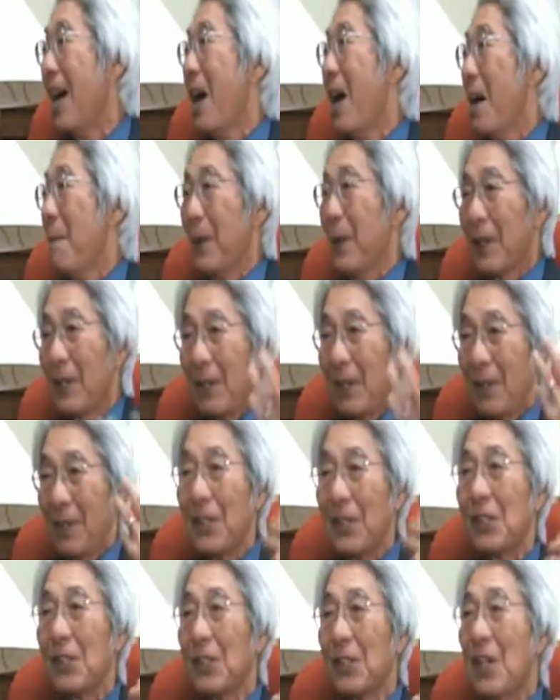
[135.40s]
But
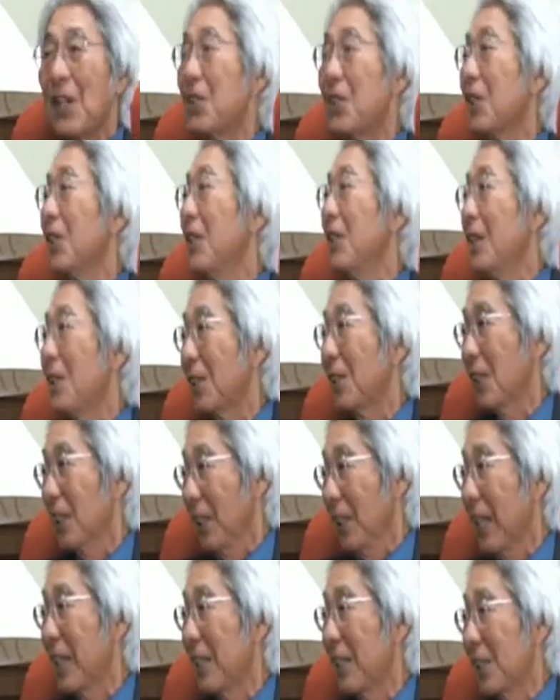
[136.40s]
this nation is a
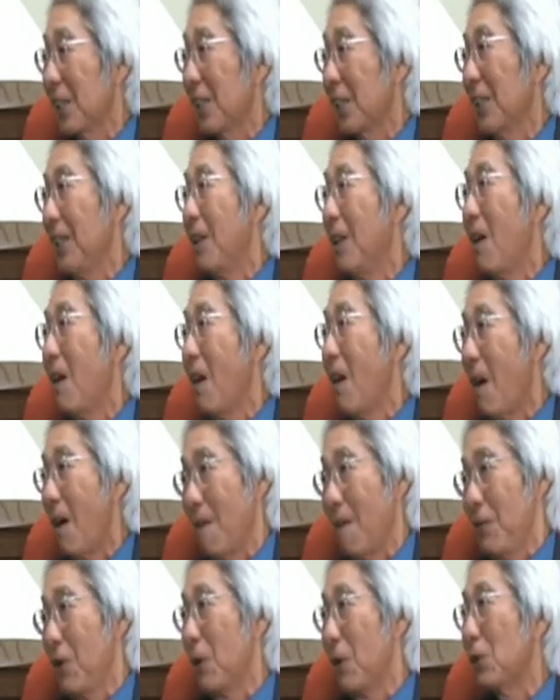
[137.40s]
legacy
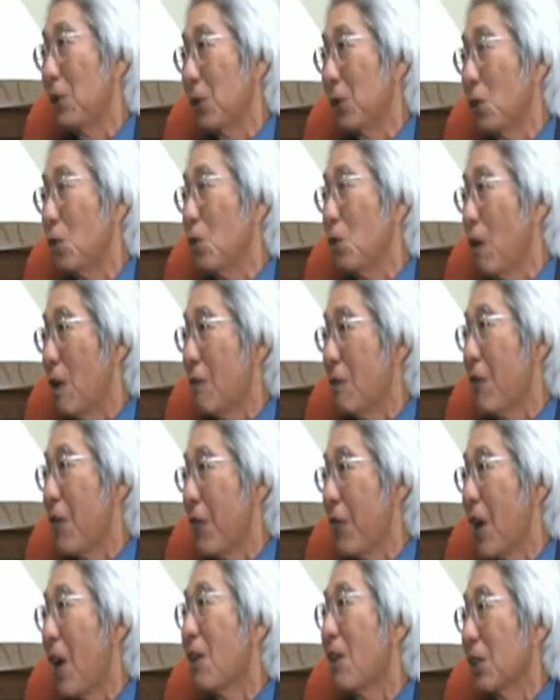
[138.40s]
of those
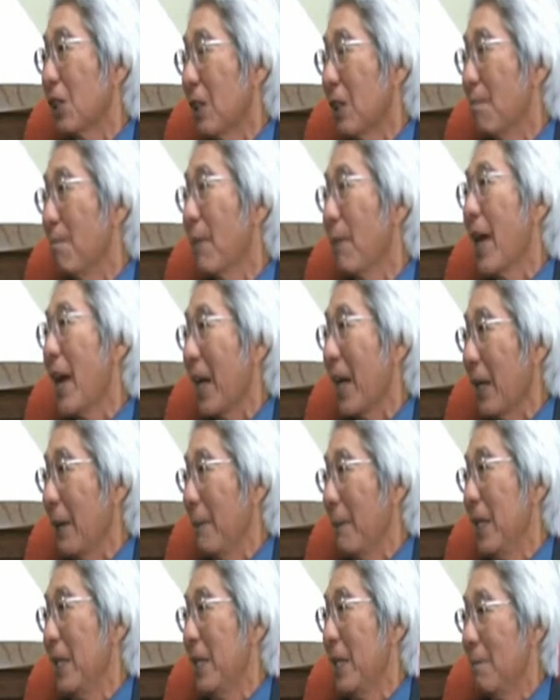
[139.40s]
200,000 black
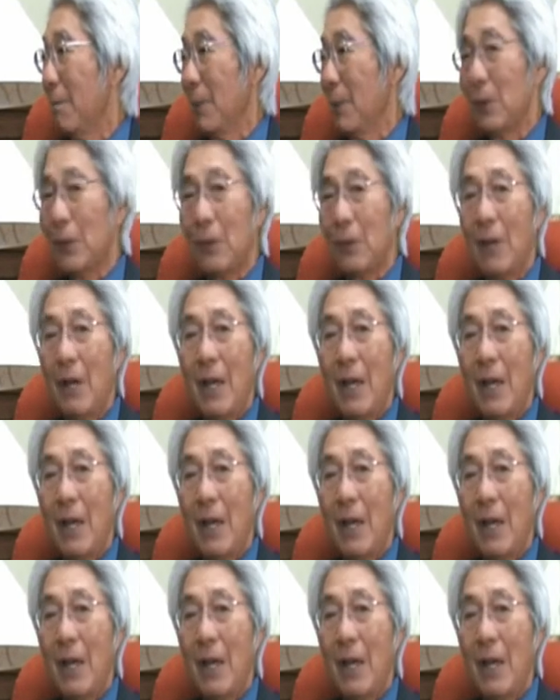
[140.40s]
men in blue.